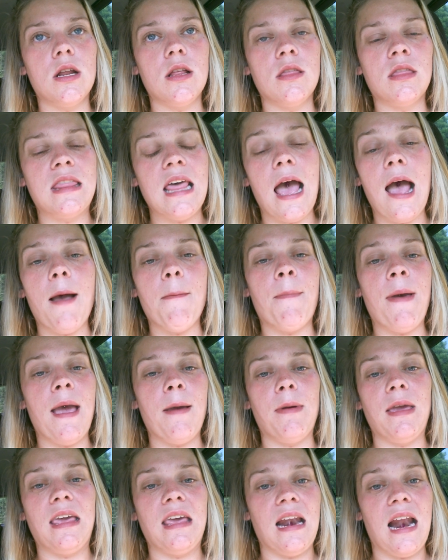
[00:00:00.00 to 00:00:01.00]
that
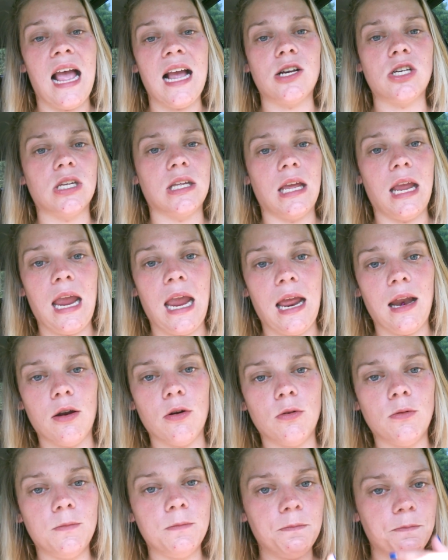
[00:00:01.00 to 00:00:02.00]
baby can actually
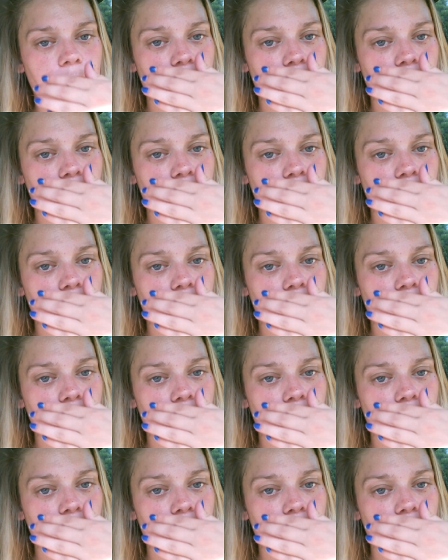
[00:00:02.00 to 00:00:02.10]
handle.